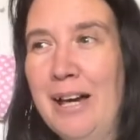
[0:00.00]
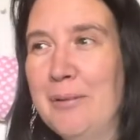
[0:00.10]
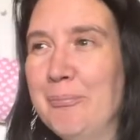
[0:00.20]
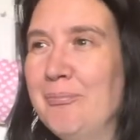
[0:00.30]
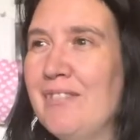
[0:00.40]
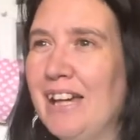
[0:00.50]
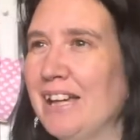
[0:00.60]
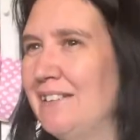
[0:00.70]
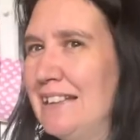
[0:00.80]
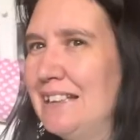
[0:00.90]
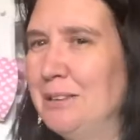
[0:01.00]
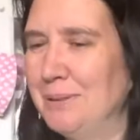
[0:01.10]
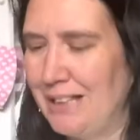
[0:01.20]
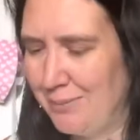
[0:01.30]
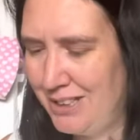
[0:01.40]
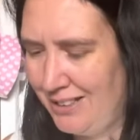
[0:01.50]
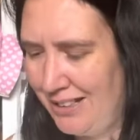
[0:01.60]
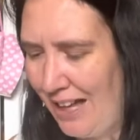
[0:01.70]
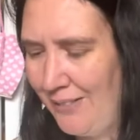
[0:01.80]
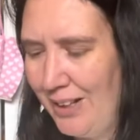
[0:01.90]
um, interesting to put them two
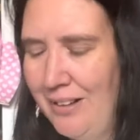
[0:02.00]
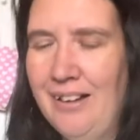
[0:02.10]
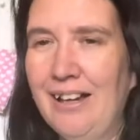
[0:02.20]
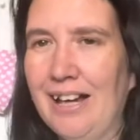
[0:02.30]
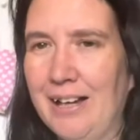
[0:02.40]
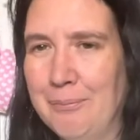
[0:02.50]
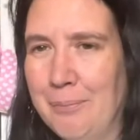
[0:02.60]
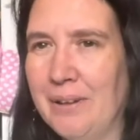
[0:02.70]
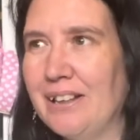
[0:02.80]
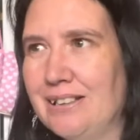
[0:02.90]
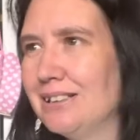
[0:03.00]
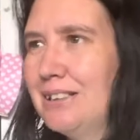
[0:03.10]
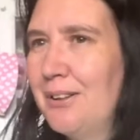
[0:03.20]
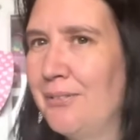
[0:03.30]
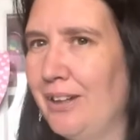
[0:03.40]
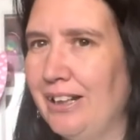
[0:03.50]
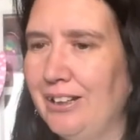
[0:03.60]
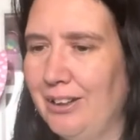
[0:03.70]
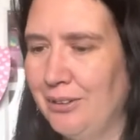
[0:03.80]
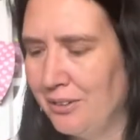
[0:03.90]
together. Um, but it does look really
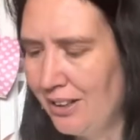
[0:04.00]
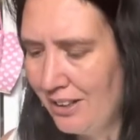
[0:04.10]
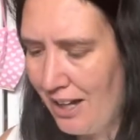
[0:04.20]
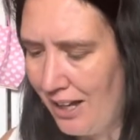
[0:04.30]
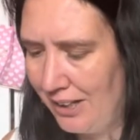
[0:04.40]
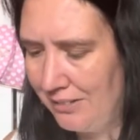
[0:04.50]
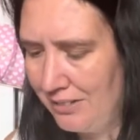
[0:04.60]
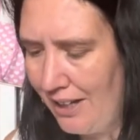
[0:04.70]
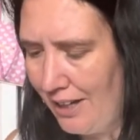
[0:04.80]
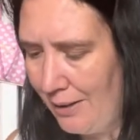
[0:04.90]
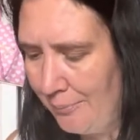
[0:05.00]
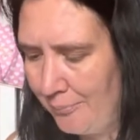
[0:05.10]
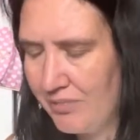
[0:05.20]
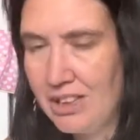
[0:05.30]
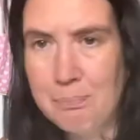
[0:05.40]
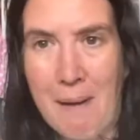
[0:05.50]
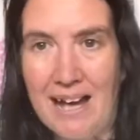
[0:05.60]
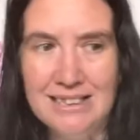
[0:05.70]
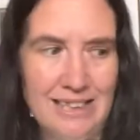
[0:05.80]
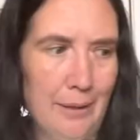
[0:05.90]
cute. And um,
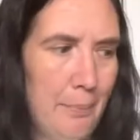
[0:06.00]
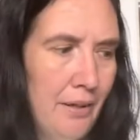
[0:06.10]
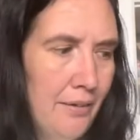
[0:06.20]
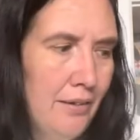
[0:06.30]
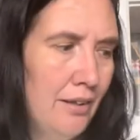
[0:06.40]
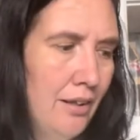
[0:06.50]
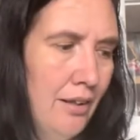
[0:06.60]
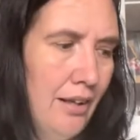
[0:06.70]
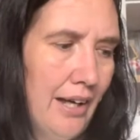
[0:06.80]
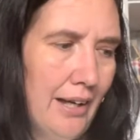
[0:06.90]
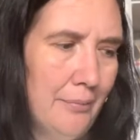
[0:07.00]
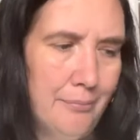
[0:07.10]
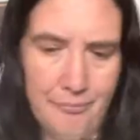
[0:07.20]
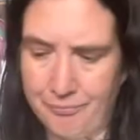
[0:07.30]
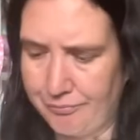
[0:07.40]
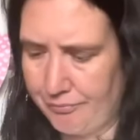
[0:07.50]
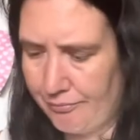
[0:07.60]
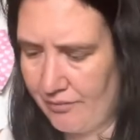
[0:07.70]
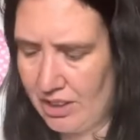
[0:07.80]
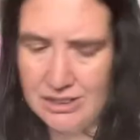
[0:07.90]
Backzip. Um,
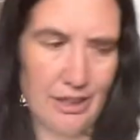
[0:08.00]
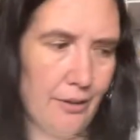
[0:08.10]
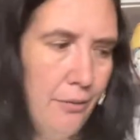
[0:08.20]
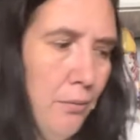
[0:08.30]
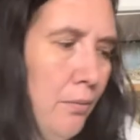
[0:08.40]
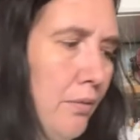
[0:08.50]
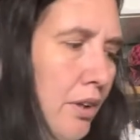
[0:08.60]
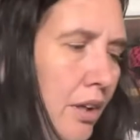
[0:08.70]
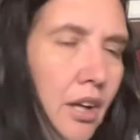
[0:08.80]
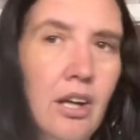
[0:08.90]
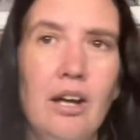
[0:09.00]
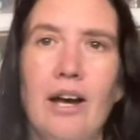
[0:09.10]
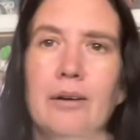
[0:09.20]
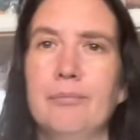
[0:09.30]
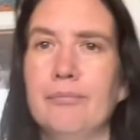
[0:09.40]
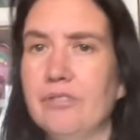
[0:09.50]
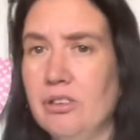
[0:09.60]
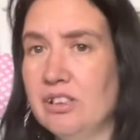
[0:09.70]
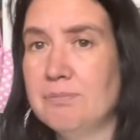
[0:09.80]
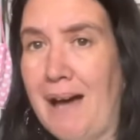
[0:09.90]
so um,
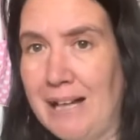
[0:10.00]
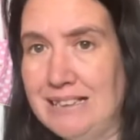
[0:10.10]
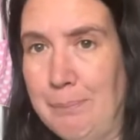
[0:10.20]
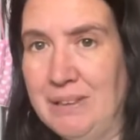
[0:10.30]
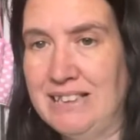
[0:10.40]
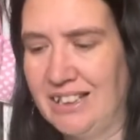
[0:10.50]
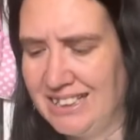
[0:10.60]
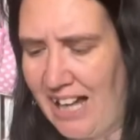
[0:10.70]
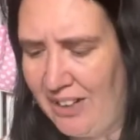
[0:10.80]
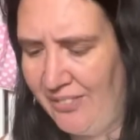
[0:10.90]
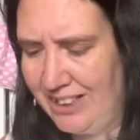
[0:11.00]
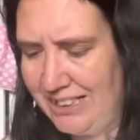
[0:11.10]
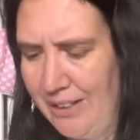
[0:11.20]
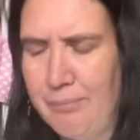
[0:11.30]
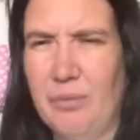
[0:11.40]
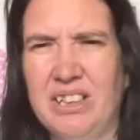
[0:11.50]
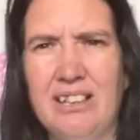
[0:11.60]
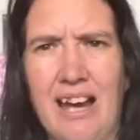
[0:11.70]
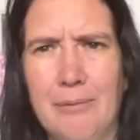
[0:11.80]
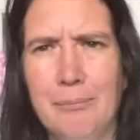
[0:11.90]
back zip instead of side zip, which
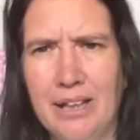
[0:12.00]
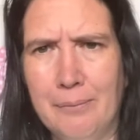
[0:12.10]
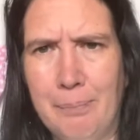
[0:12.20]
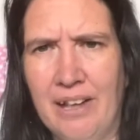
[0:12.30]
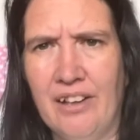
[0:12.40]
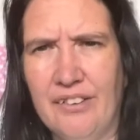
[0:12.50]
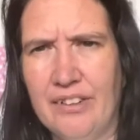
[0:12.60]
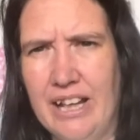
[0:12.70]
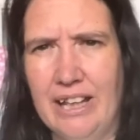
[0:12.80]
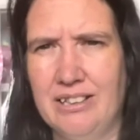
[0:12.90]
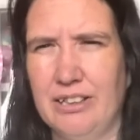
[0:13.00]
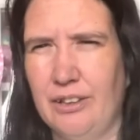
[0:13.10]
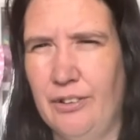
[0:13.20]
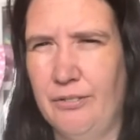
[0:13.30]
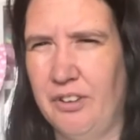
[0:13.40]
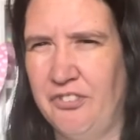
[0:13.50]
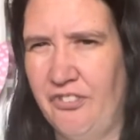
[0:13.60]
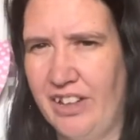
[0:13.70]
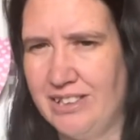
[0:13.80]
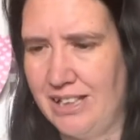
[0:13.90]
can be a bit of an issue with
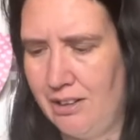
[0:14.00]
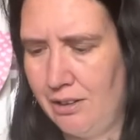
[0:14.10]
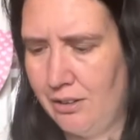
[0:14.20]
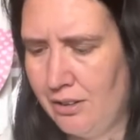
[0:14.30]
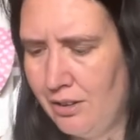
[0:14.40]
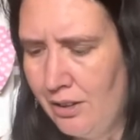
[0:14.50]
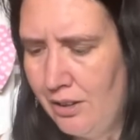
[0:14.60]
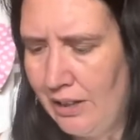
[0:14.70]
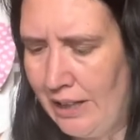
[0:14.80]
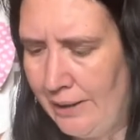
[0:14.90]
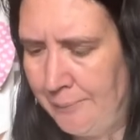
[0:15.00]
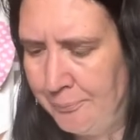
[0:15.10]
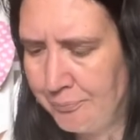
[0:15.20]
fitting. Um,